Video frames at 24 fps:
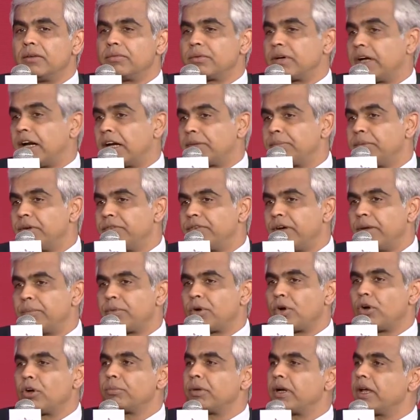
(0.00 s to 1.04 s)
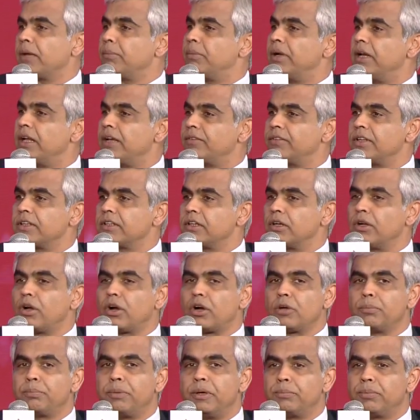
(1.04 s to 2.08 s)
correct me if I'm wrong, but I believe there's a
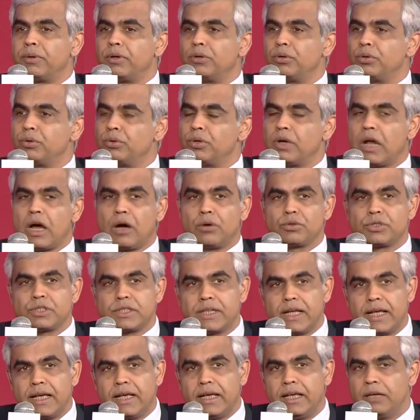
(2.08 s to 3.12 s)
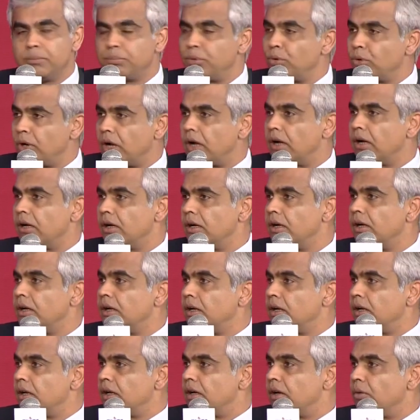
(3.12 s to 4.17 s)
lot of people who now stay in Pune,
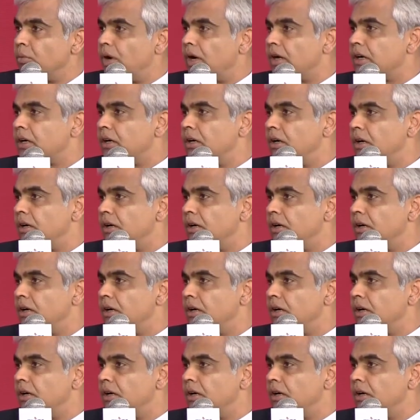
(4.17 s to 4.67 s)
work